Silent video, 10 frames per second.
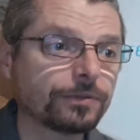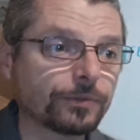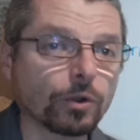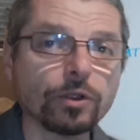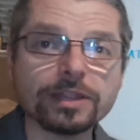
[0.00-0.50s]

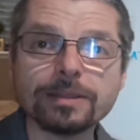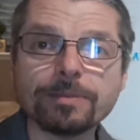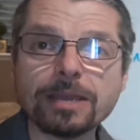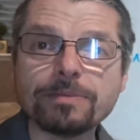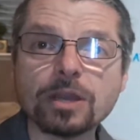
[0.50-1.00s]
throwing the
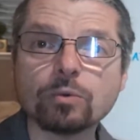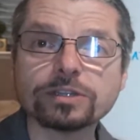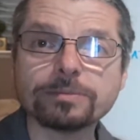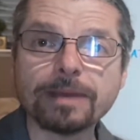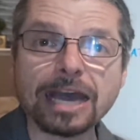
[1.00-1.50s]
baby out
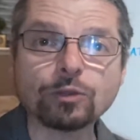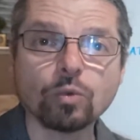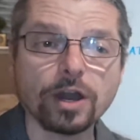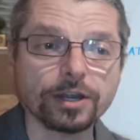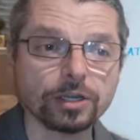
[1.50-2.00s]
with the
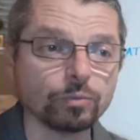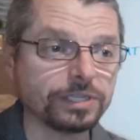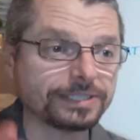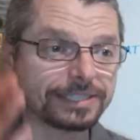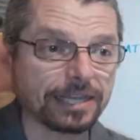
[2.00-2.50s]
bathwater, and
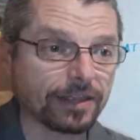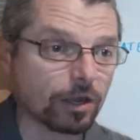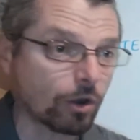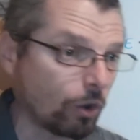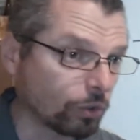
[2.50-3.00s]
we say that
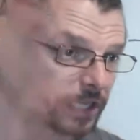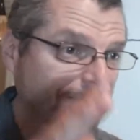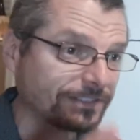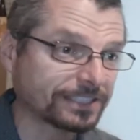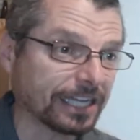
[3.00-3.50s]
our whole
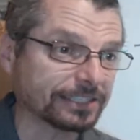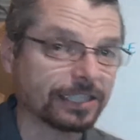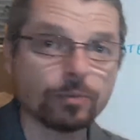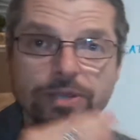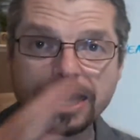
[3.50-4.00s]
life sucks,
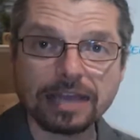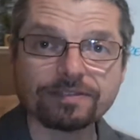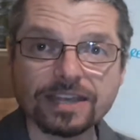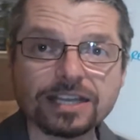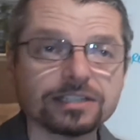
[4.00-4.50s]
and then we
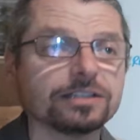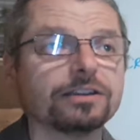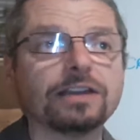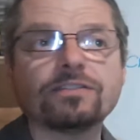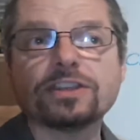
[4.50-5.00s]
can't think
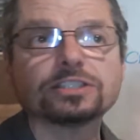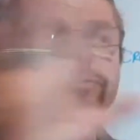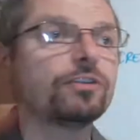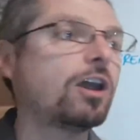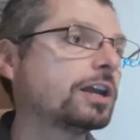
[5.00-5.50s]
clear and everything's
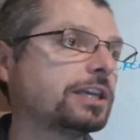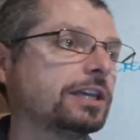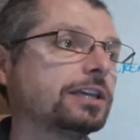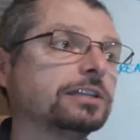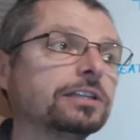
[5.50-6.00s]

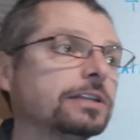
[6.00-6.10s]
foggy.